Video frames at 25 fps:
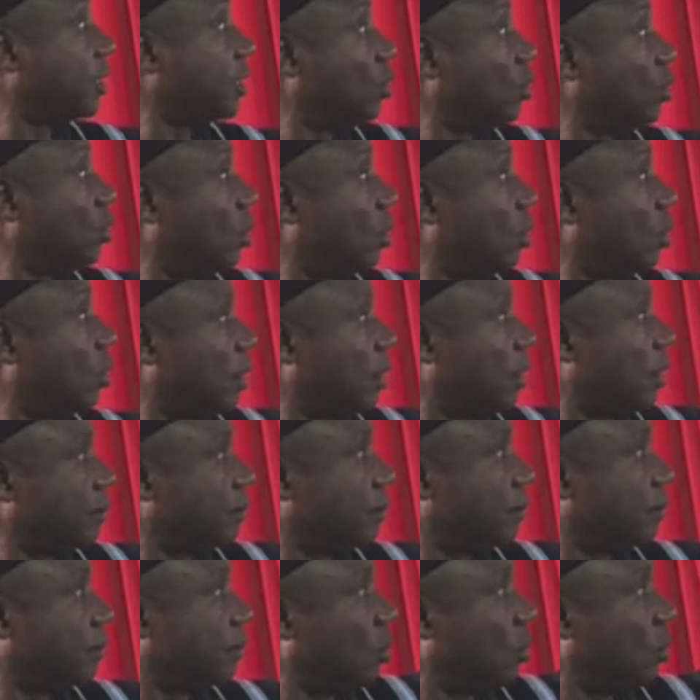to
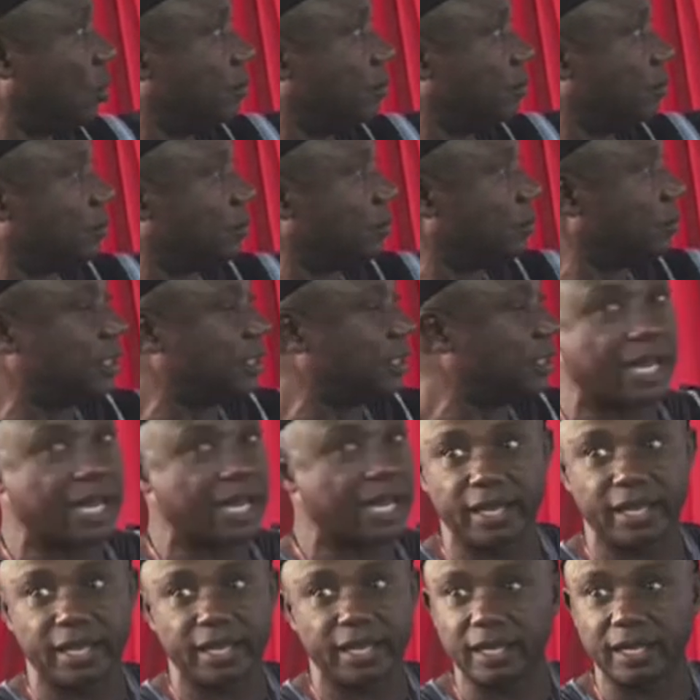
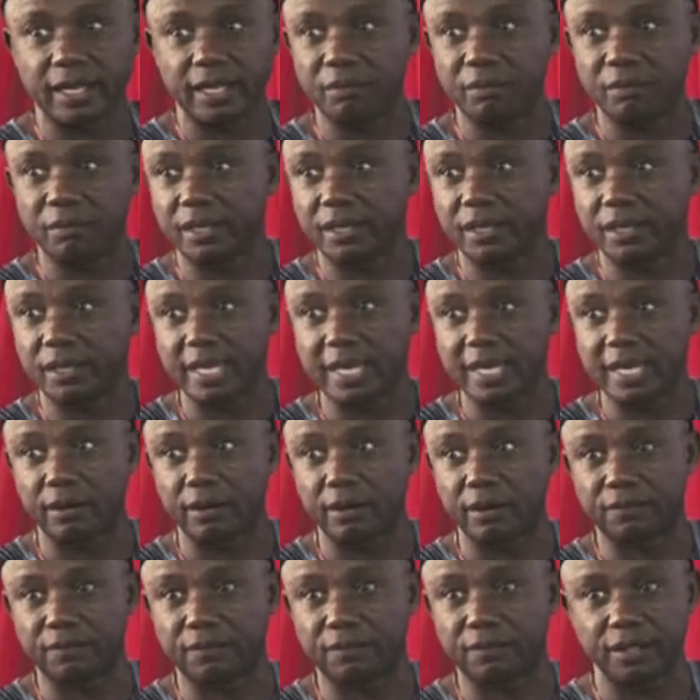design and make things out
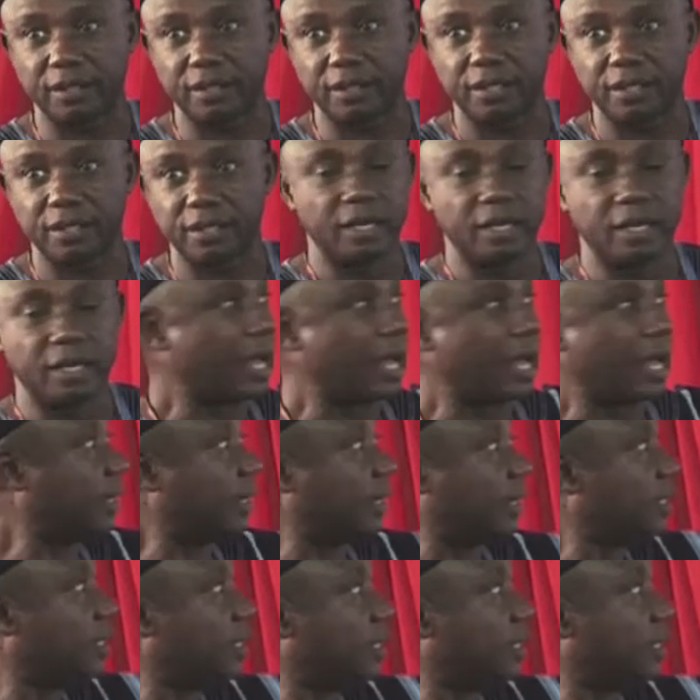of it, and then the